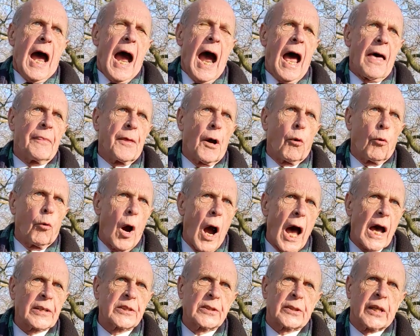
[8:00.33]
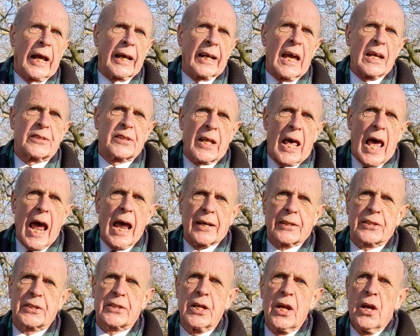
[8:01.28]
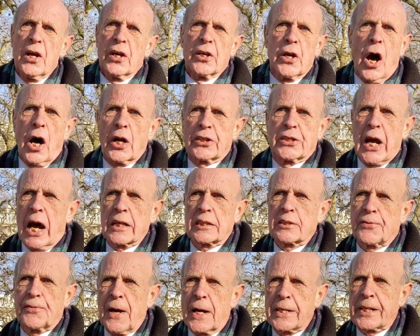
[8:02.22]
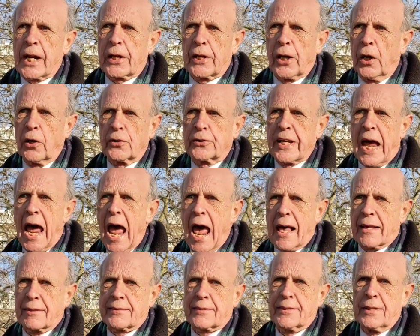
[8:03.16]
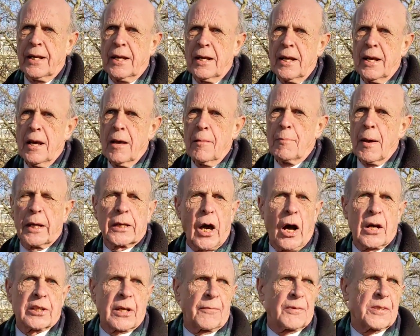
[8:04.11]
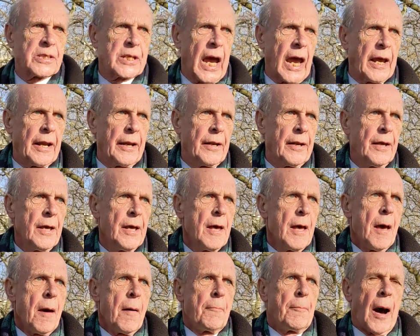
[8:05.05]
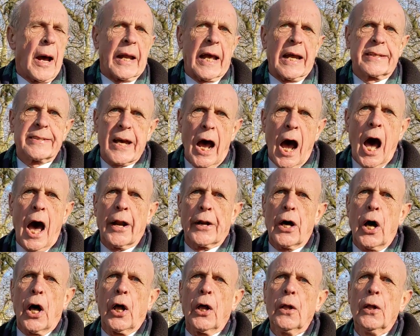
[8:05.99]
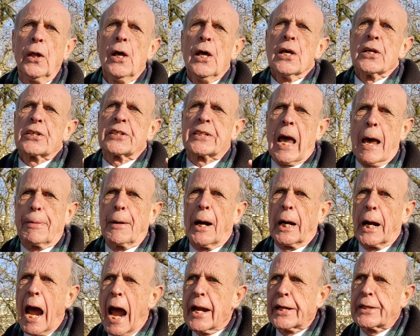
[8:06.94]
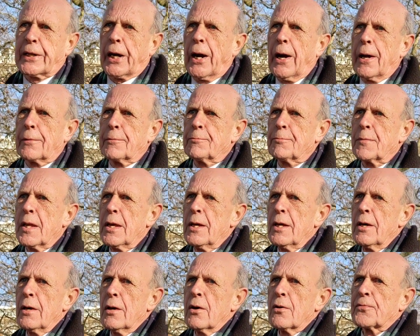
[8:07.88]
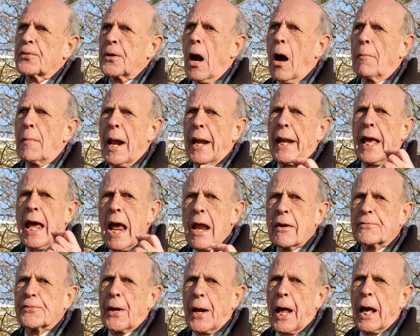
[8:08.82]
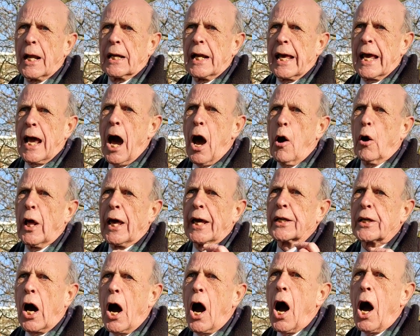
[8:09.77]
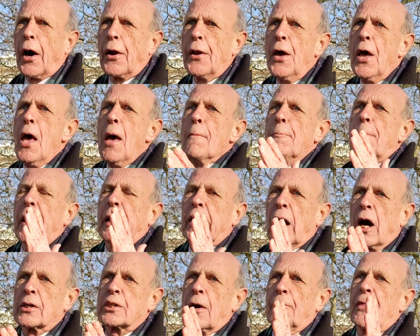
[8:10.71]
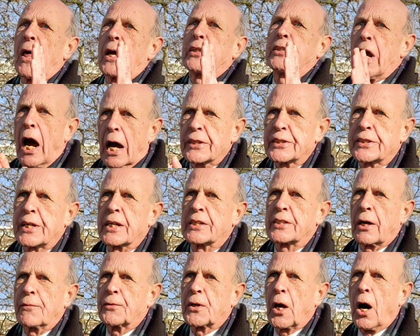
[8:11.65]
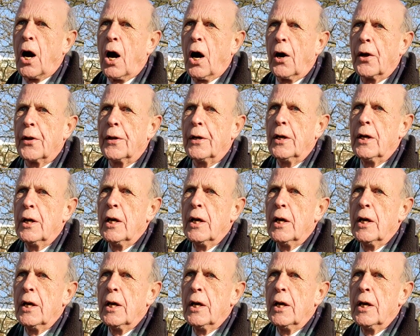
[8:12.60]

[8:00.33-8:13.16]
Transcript: And the worst thing is this, not just physical death because of sin, but eternal separation from an infinitely holy God because of the justice of God.